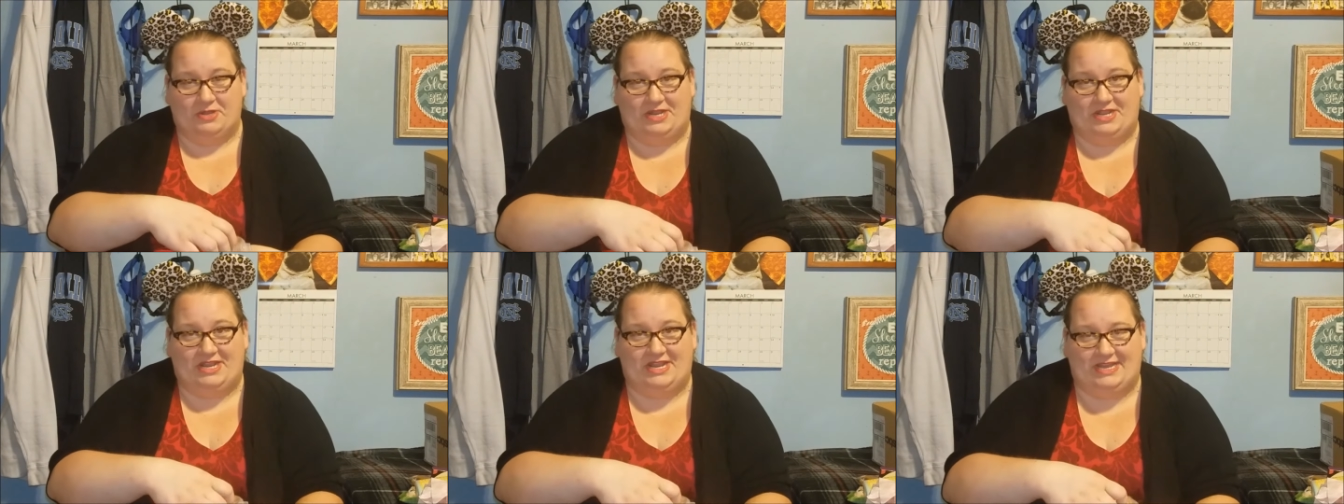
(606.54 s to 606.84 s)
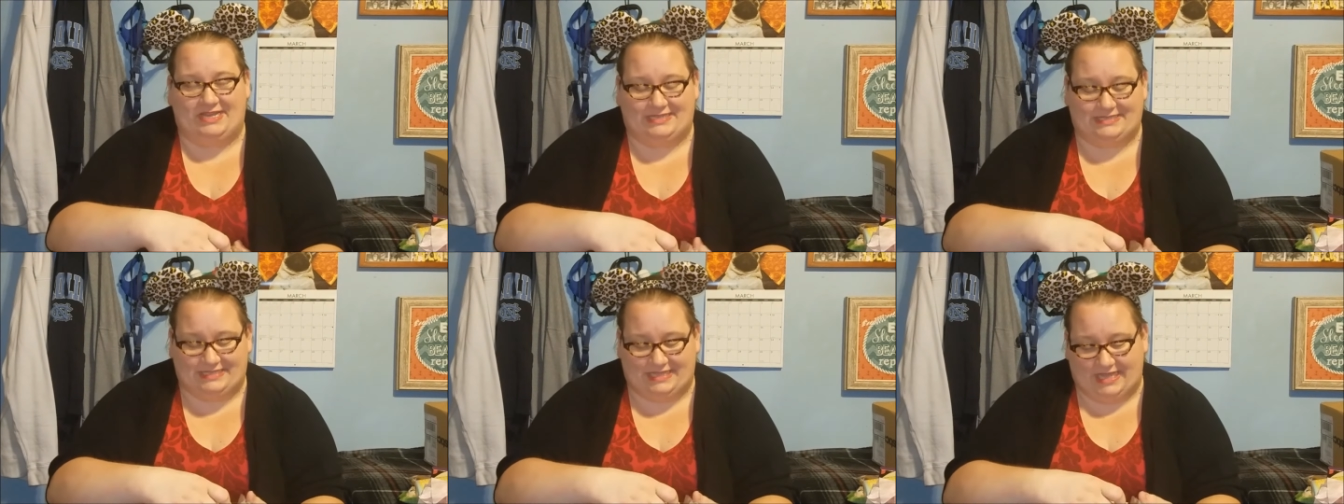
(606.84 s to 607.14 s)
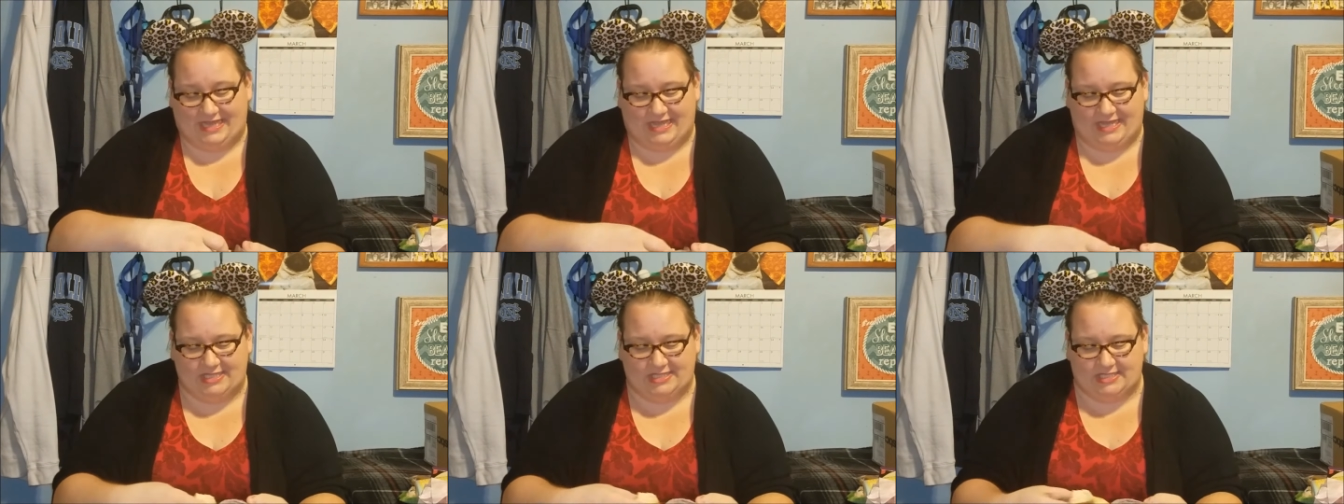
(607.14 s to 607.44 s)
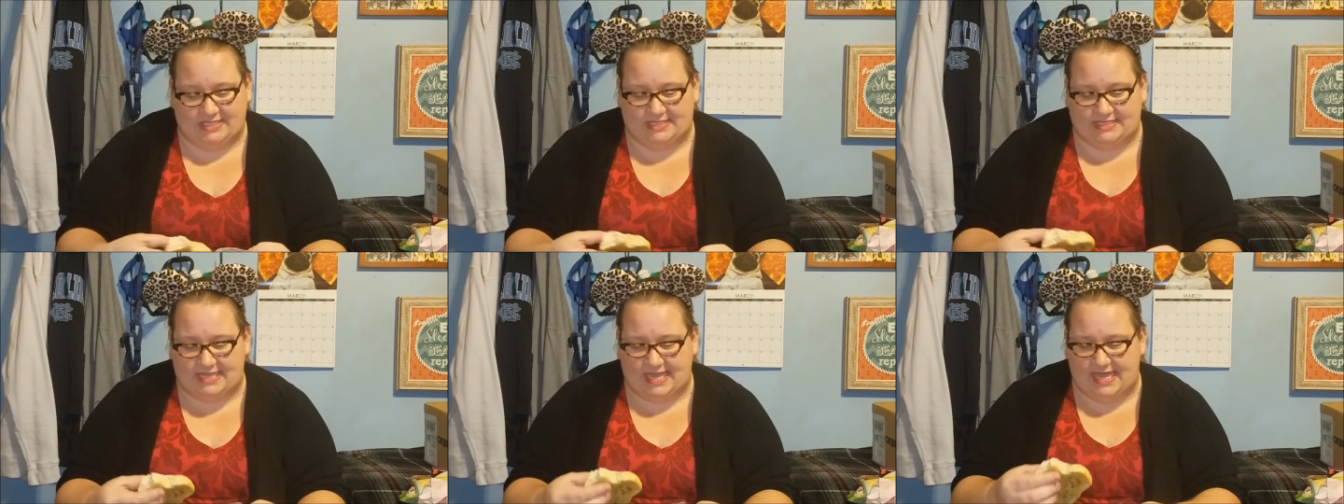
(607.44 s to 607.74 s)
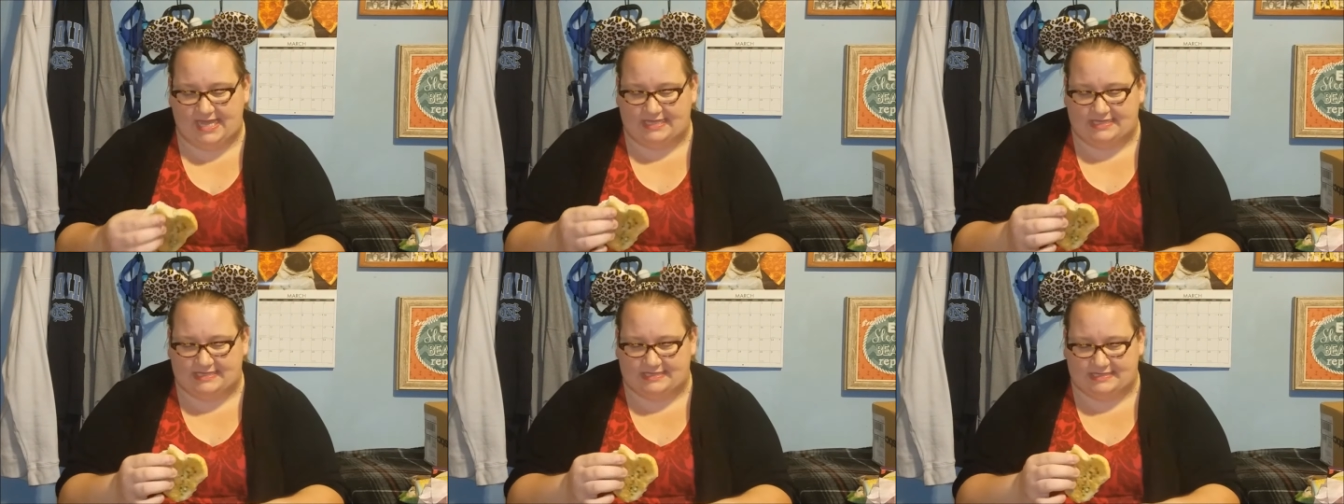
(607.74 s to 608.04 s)
know what it is. Like, it just
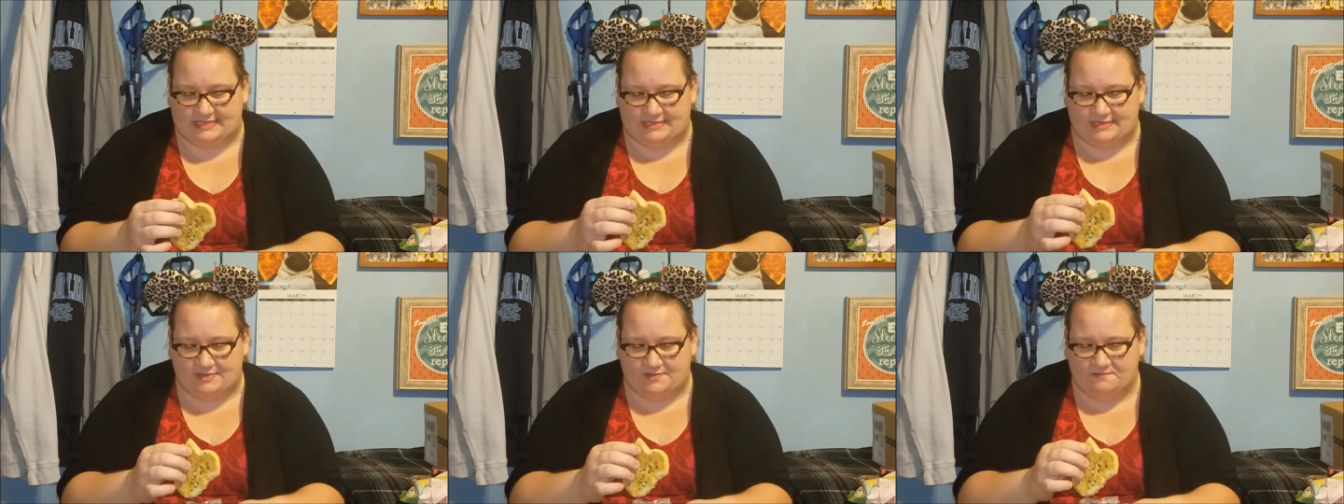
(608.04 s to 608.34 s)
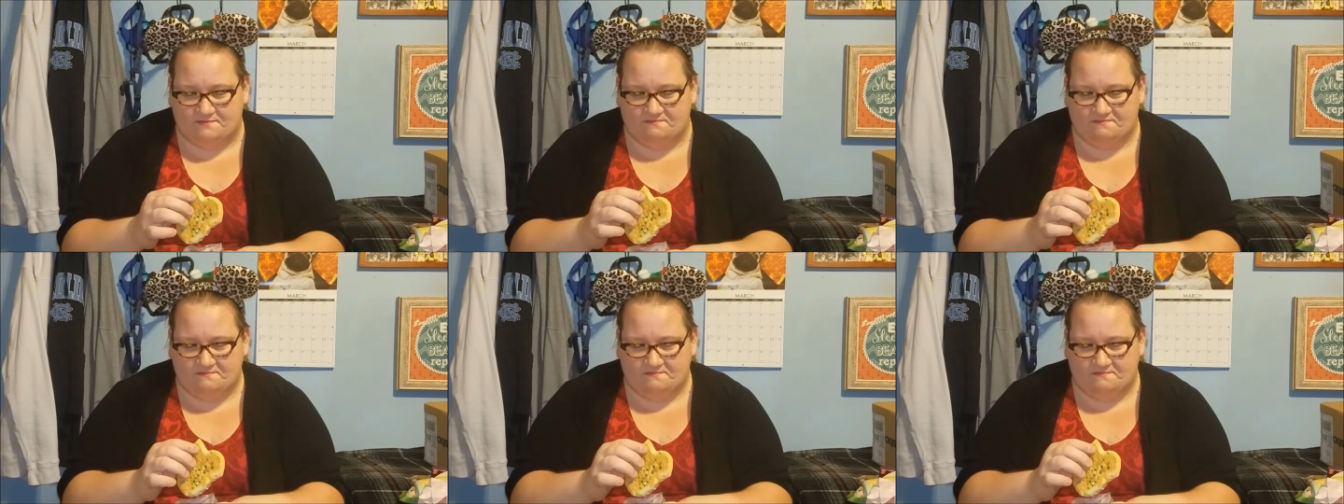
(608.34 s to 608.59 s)
tastes...